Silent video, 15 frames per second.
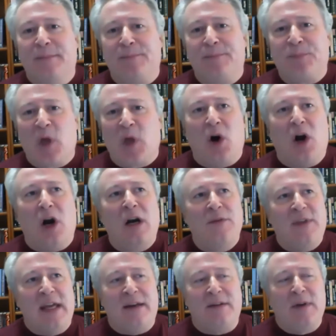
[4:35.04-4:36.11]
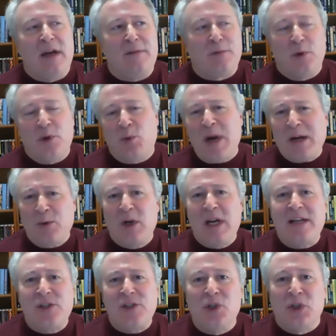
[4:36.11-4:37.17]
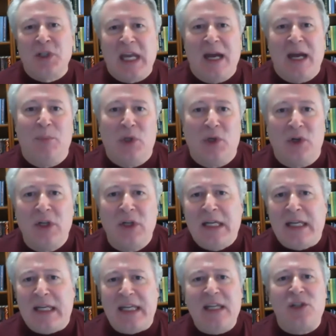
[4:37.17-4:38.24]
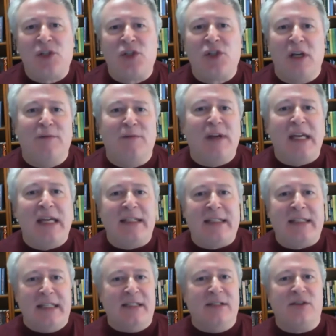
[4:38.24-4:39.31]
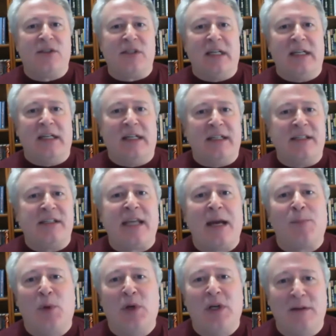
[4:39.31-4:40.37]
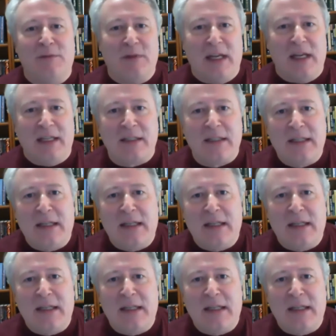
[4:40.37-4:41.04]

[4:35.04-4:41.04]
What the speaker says: are that for the recreational gambler, each event is a separate event.